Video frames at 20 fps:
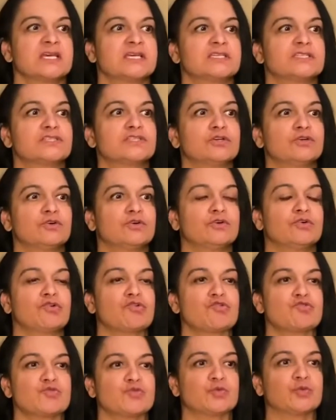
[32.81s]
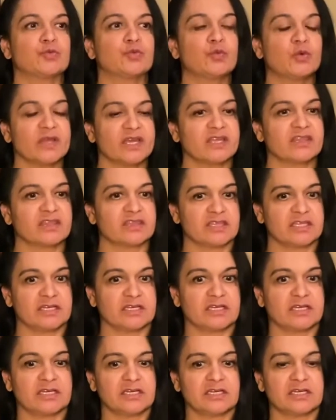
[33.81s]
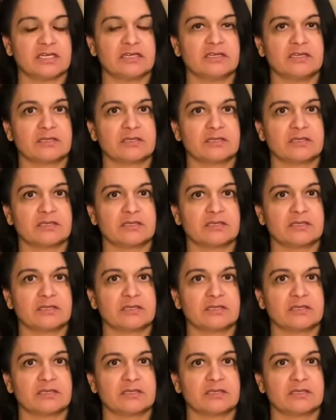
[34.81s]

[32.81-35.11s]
So with the